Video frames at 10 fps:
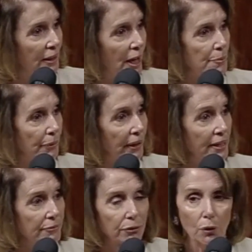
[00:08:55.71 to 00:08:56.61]
I
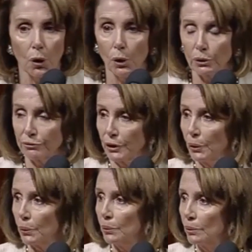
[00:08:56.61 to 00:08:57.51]
pray for all of
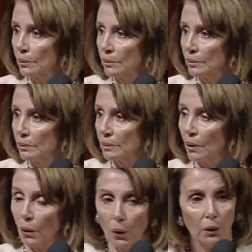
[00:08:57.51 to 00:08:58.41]

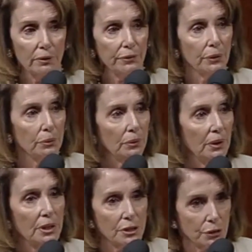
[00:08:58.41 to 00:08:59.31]
you
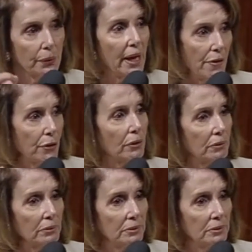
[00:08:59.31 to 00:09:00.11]
together.